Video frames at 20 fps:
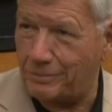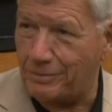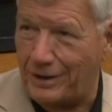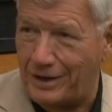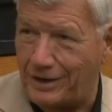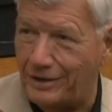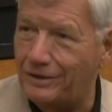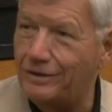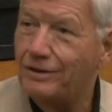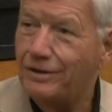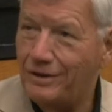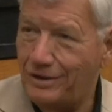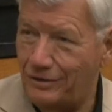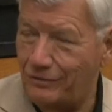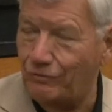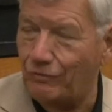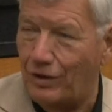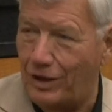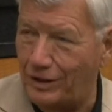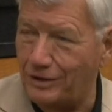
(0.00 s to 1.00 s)
demand
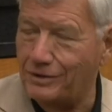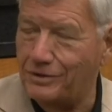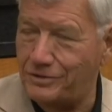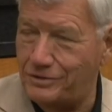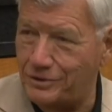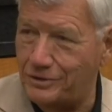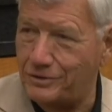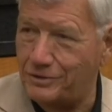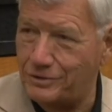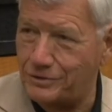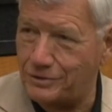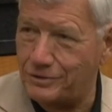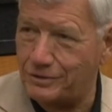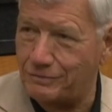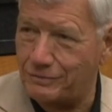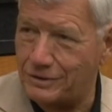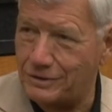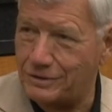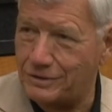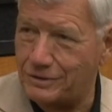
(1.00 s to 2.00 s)
volunteer
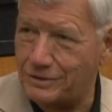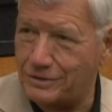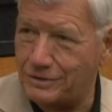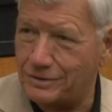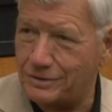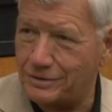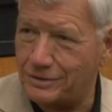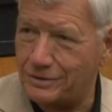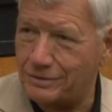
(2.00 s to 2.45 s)
services. Yeah.